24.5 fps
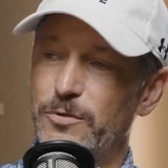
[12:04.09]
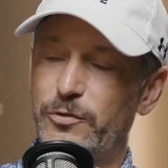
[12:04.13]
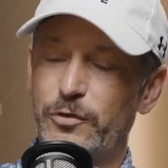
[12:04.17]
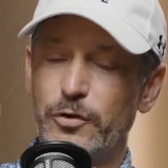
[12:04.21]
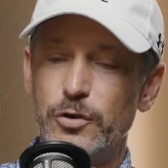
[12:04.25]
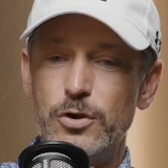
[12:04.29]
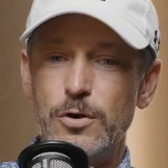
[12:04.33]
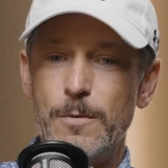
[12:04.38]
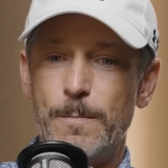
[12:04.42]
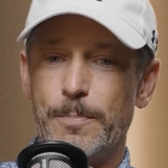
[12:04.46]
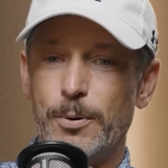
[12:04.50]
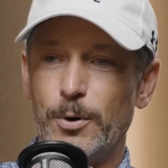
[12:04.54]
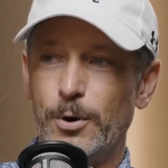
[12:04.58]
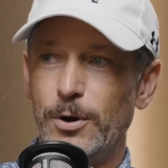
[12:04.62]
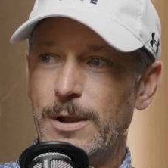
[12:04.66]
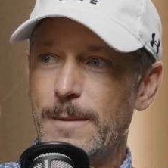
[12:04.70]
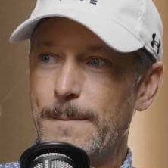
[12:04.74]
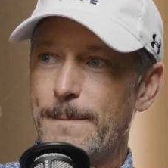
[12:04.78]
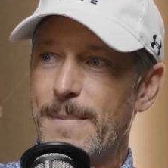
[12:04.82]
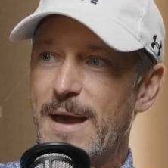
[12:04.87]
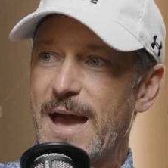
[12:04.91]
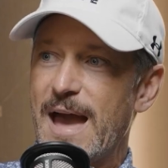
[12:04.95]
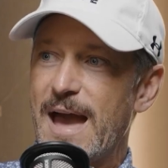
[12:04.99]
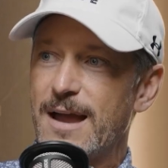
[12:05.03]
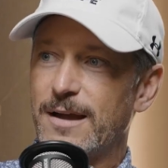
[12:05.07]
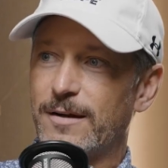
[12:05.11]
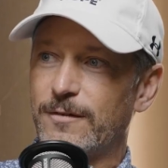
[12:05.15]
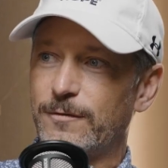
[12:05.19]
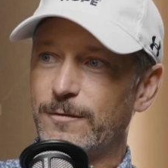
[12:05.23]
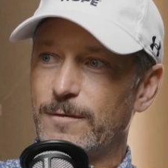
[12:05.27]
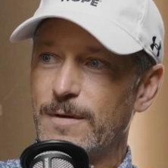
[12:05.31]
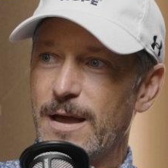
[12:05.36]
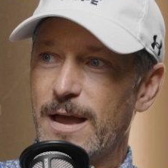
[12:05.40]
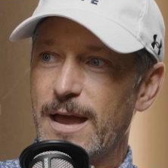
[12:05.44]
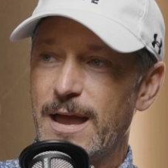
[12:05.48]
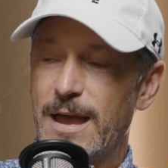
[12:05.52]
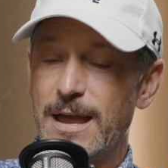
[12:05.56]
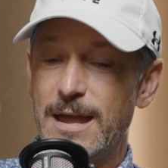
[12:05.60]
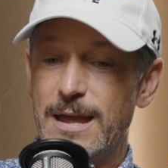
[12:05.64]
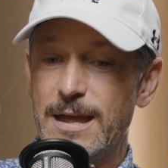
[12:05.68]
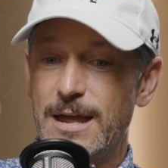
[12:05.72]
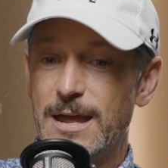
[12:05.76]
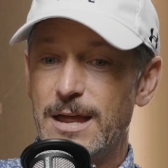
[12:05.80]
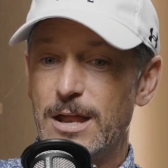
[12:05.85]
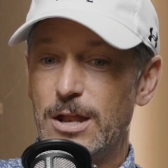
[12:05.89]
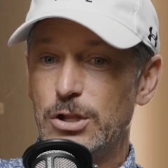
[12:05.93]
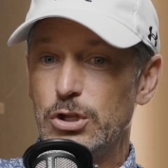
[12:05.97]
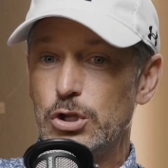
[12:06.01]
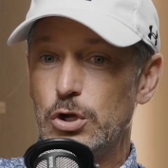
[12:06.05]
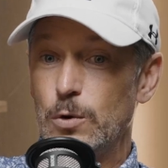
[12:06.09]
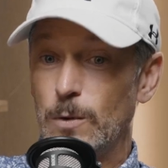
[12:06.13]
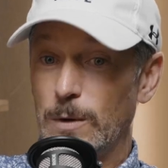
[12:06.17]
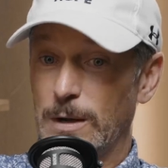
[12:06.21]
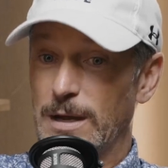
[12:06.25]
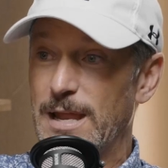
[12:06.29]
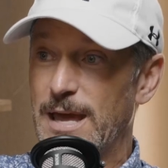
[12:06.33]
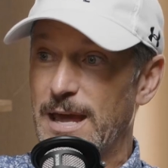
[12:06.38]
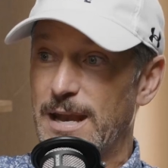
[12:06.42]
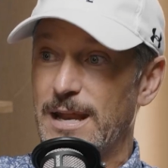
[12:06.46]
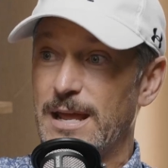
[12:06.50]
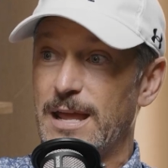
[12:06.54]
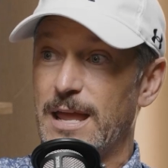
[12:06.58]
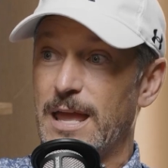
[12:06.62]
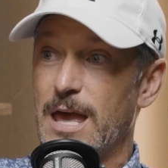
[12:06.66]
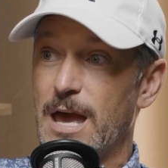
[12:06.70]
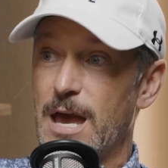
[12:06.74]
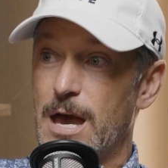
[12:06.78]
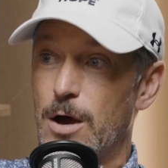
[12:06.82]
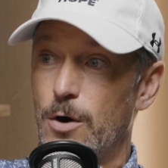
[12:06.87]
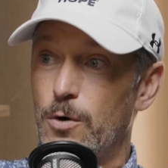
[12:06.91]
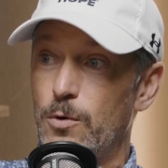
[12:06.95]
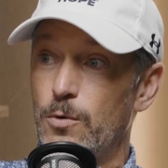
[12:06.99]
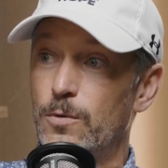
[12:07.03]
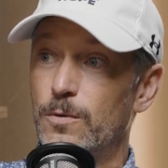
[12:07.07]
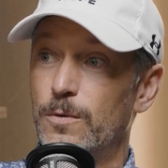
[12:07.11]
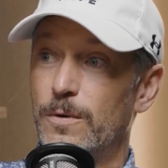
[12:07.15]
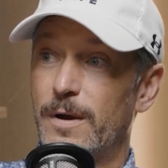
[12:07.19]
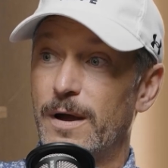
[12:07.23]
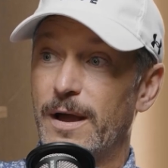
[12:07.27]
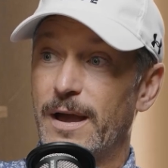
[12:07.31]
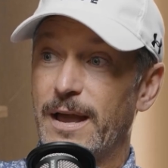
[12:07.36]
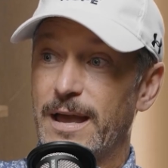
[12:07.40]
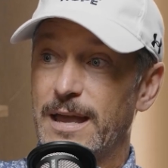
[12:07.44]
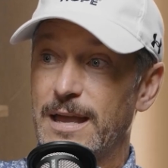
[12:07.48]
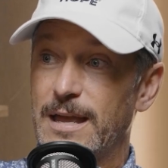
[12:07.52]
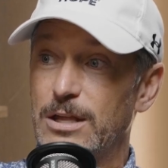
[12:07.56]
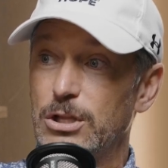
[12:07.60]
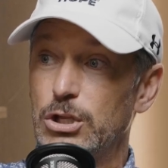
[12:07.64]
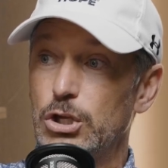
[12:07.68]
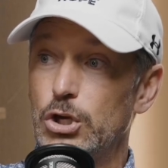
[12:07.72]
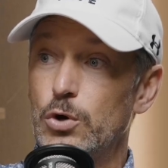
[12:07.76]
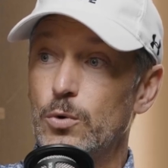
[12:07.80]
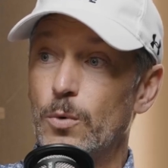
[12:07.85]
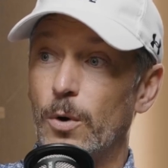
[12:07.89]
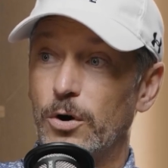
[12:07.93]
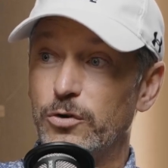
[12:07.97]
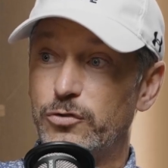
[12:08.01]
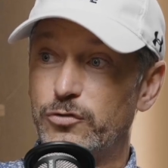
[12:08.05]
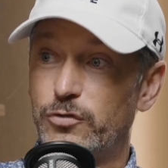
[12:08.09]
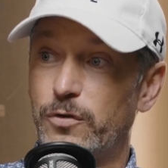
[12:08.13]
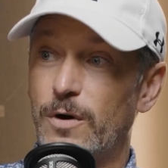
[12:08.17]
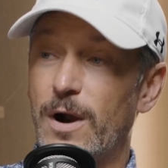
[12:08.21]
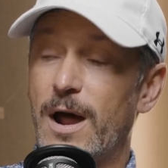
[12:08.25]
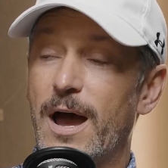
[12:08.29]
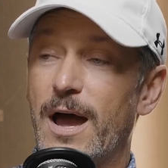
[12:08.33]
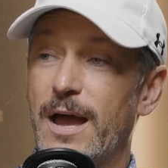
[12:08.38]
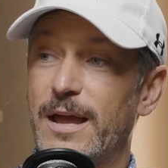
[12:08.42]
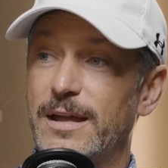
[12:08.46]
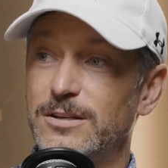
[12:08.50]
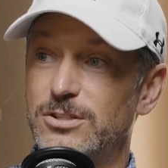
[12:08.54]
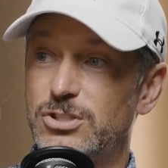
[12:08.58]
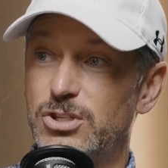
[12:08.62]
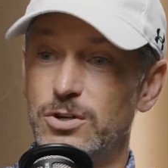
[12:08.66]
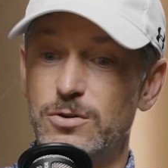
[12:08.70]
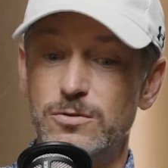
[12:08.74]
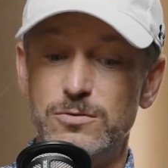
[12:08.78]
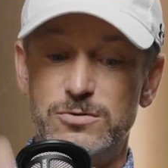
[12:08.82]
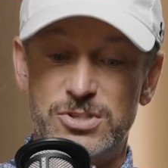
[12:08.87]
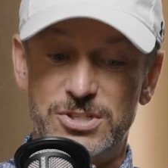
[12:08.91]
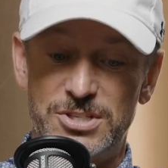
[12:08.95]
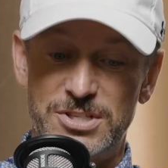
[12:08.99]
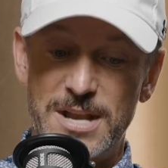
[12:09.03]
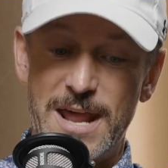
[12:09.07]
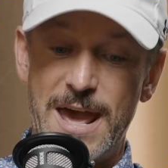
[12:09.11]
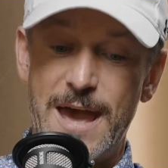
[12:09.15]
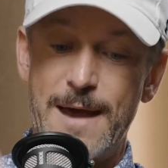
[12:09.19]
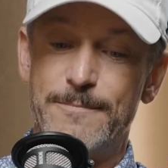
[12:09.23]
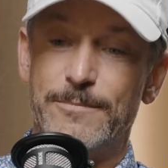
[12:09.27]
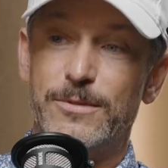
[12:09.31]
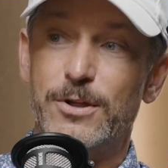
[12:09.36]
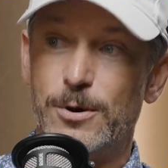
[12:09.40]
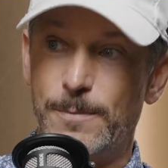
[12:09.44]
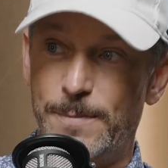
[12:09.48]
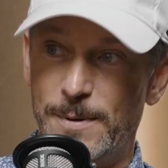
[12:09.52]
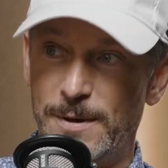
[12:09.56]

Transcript: So you pull it back and you let it go, and you are trying to snap their